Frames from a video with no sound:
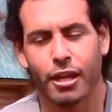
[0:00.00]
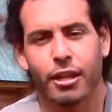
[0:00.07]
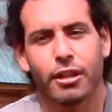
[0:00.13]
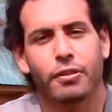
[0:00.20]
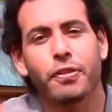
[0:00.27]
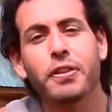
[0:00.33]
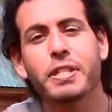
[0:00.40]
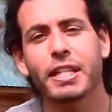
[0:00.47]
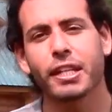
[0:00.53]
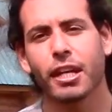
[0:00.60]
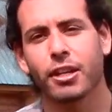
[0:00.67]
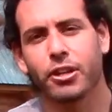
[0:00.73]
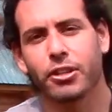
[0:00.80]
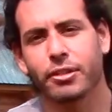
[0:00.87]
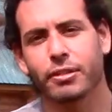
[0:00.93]
The first thing I
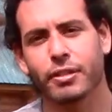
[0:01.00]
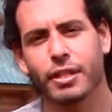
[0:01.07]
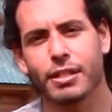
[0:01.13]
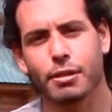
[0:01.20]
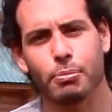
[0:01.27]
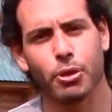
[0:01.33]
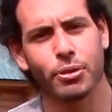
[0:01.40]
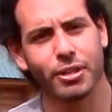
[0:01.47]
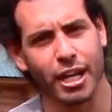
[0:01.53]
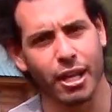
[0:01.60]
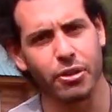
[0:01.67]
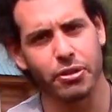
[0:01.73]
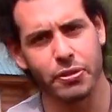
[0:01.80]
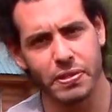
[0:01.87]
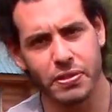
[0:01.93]
learned is about
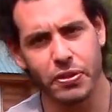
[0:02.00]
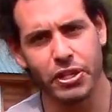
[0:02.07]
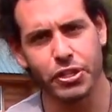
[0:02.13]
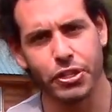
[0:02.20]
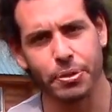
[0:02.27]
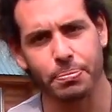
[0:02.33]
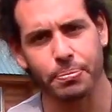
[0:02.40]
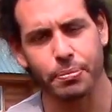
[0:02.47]
calorie restriction.